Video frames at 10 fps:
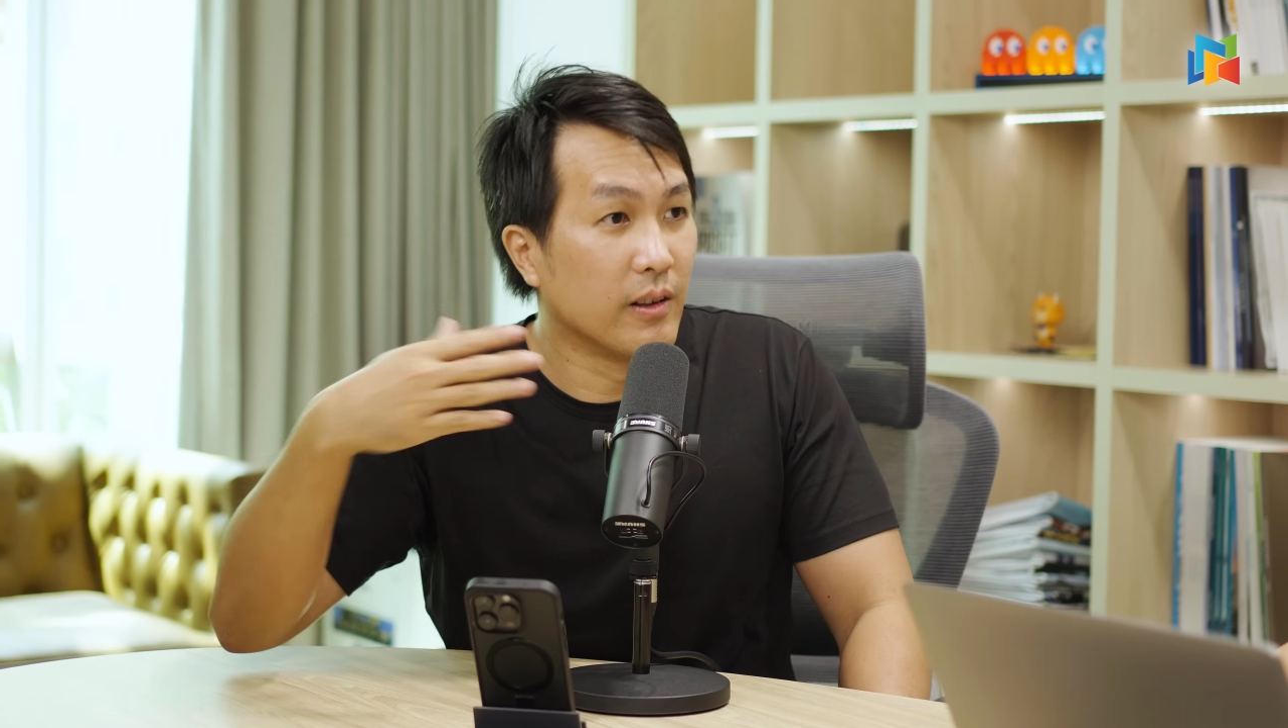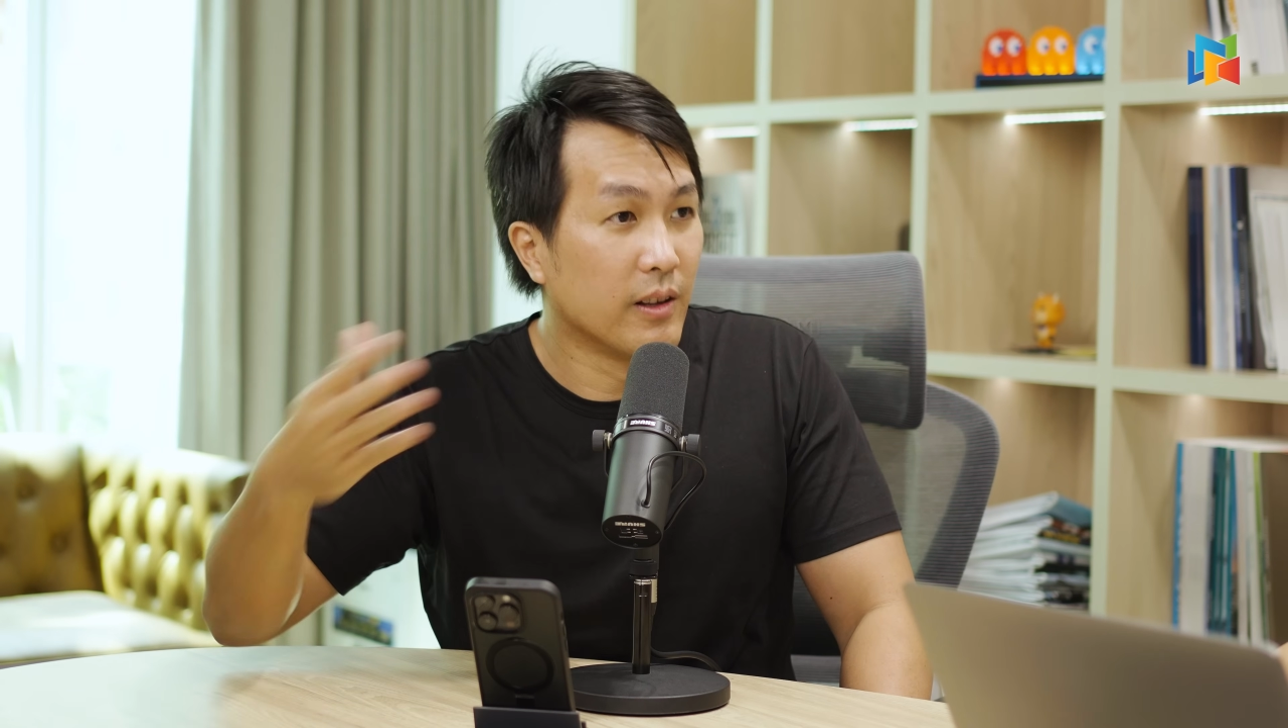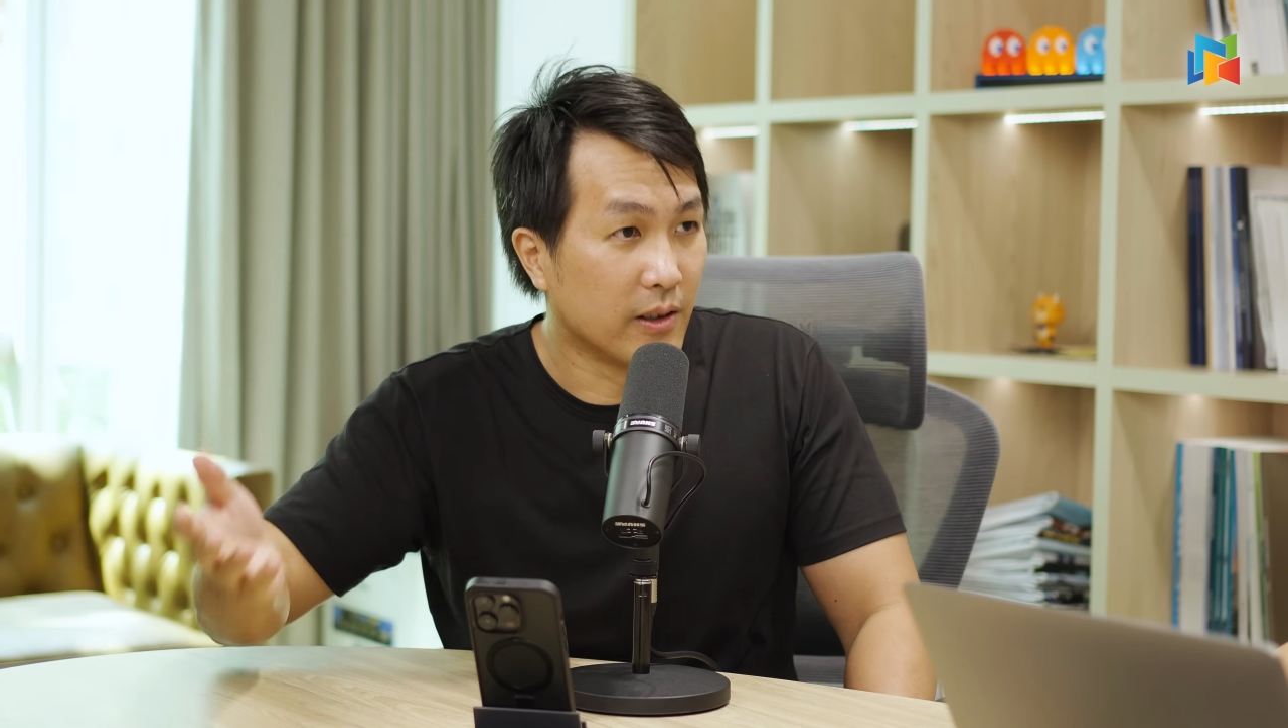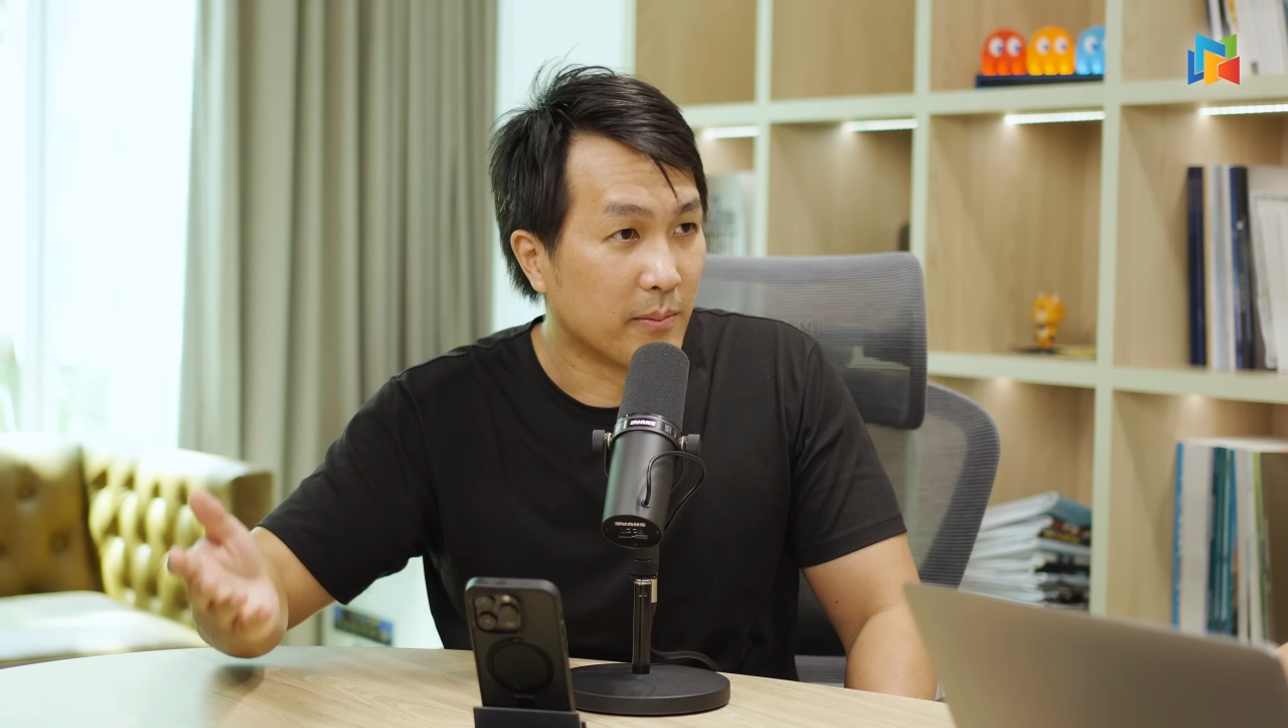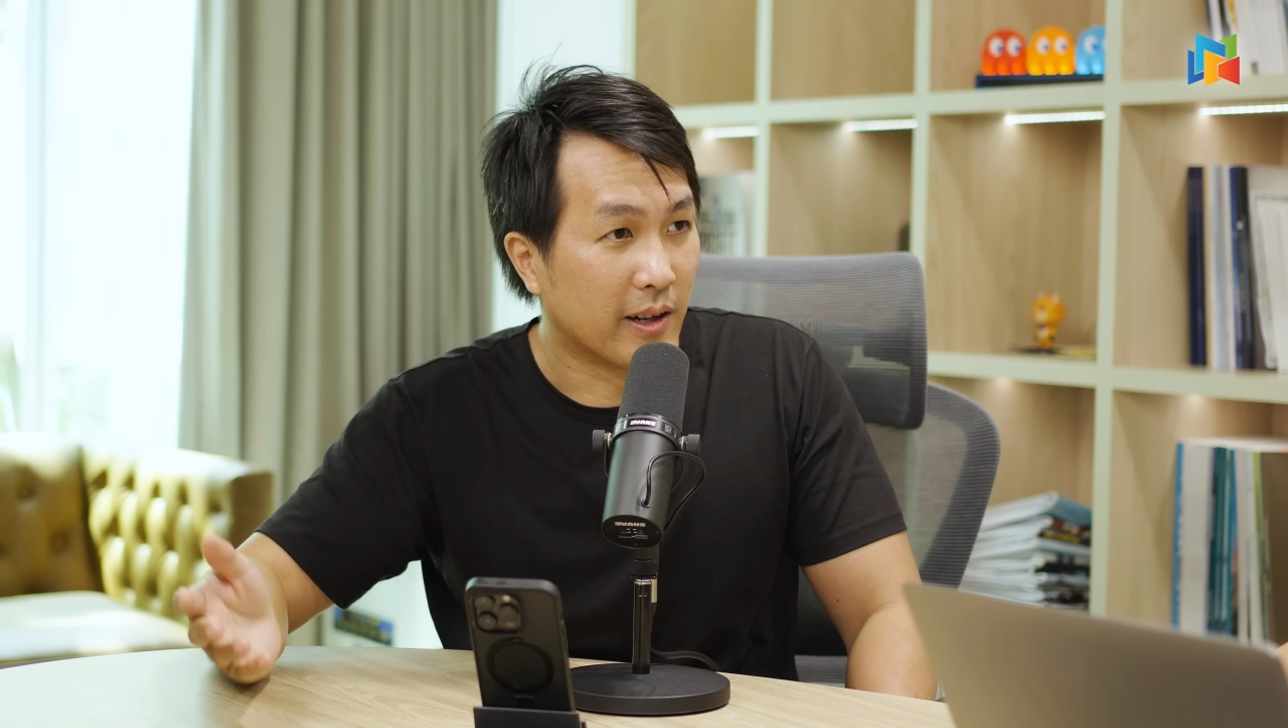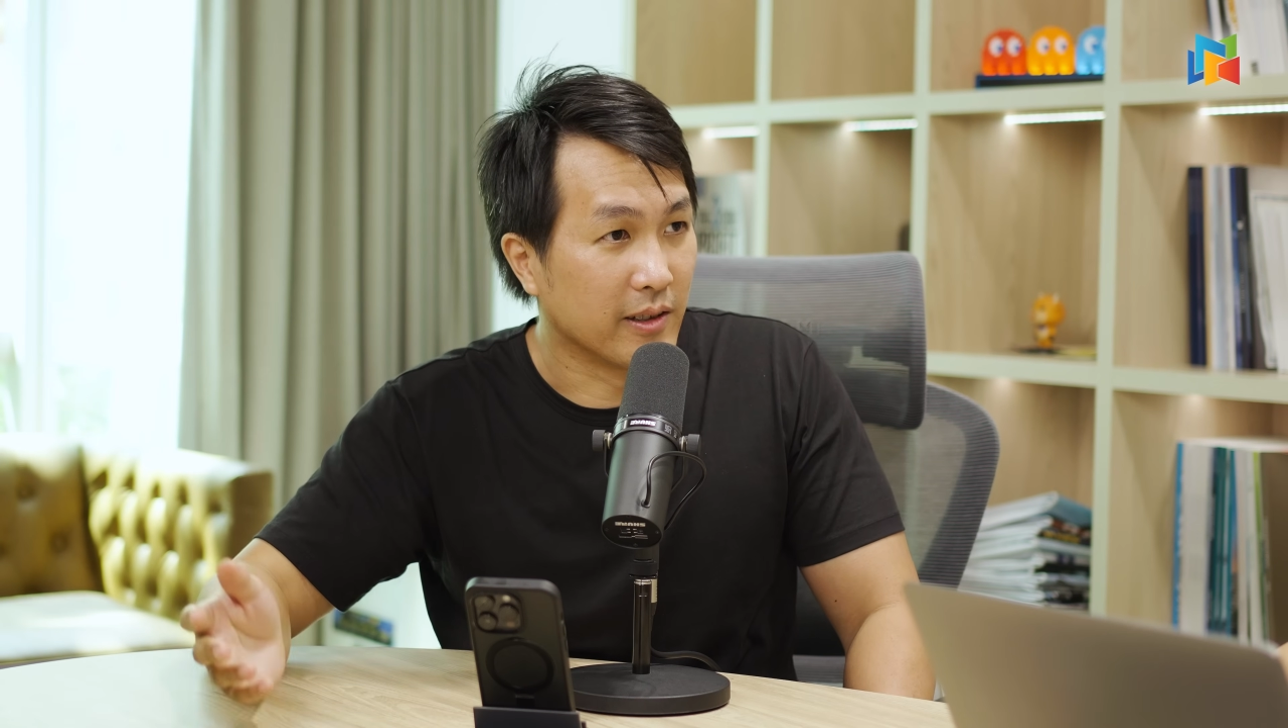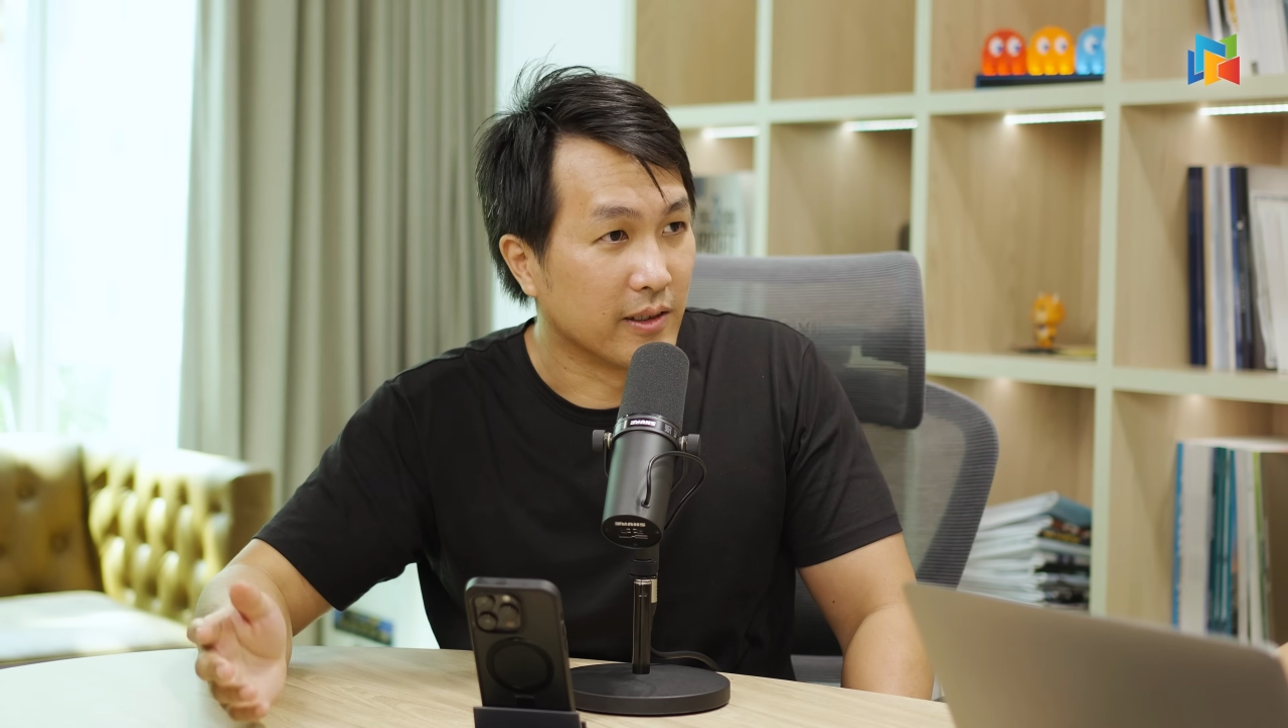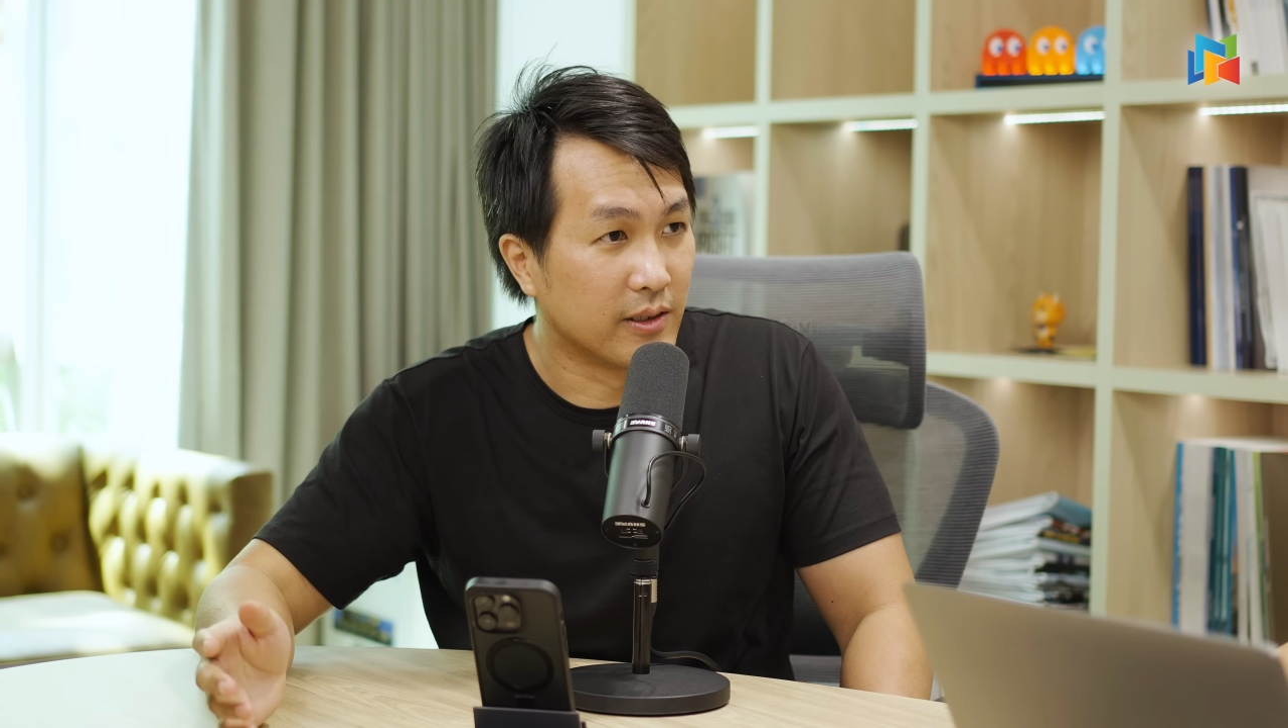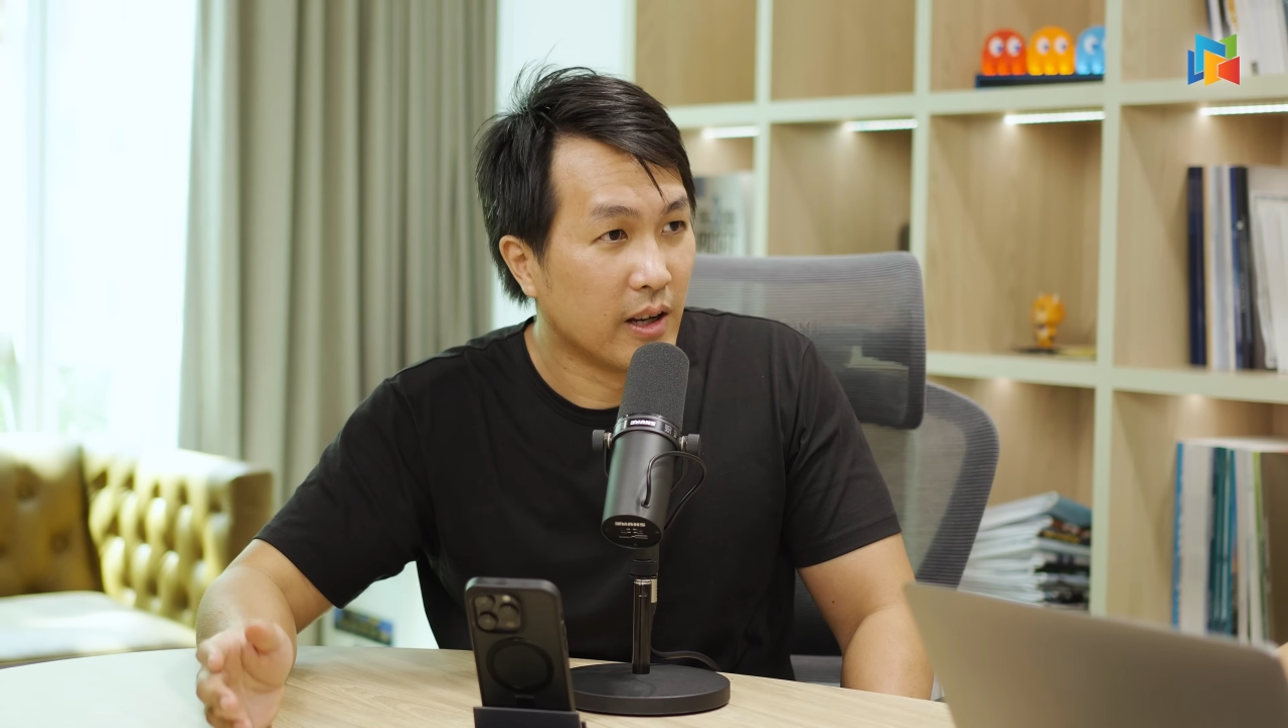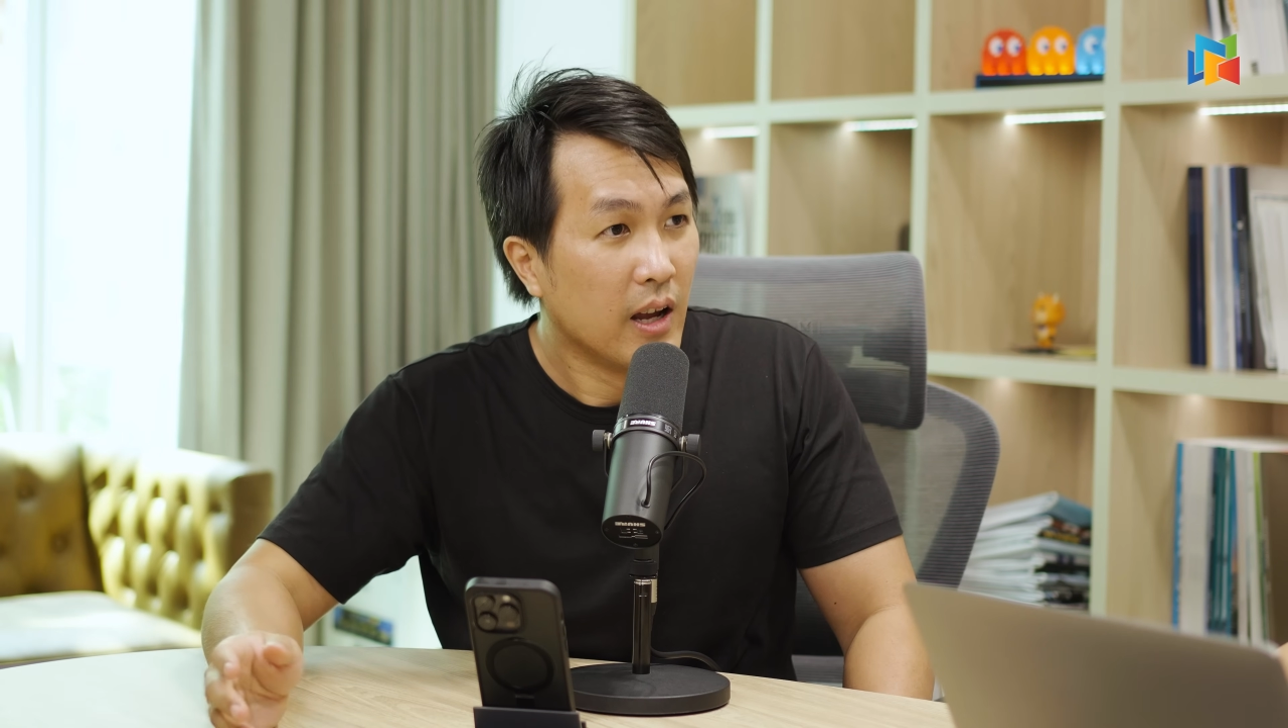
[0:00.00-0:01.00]
third
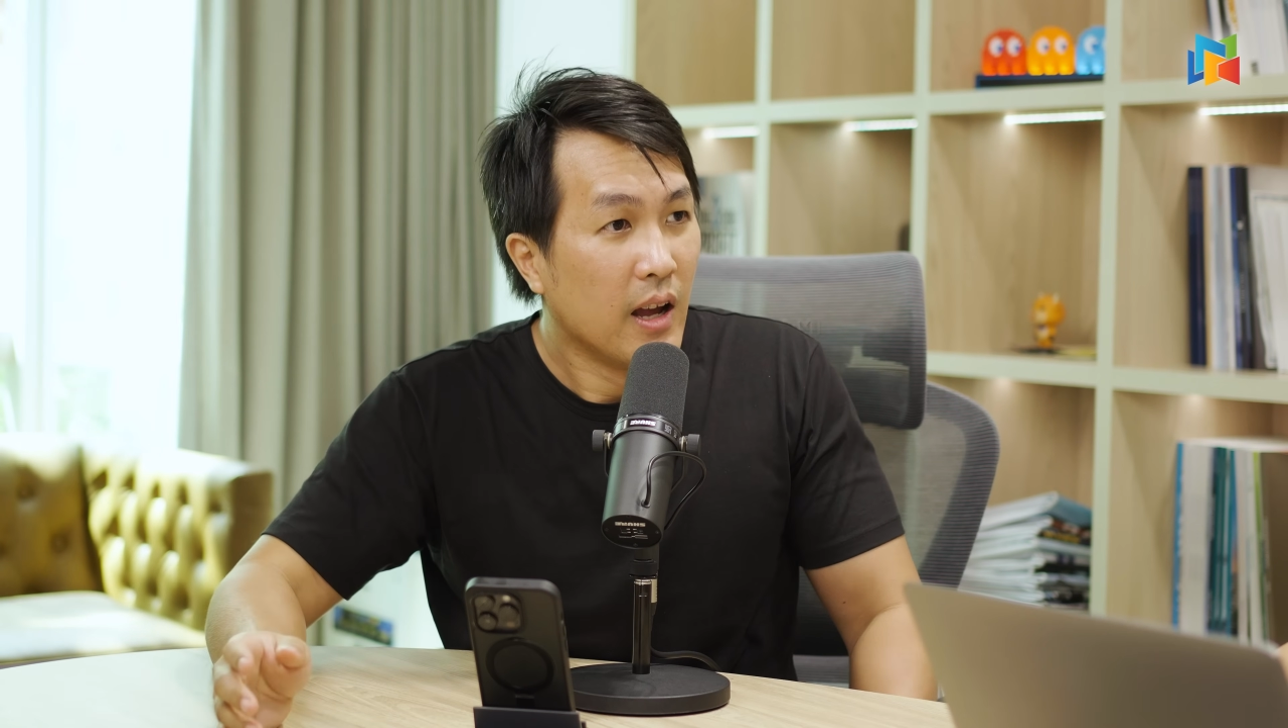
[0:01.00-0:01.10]
parties.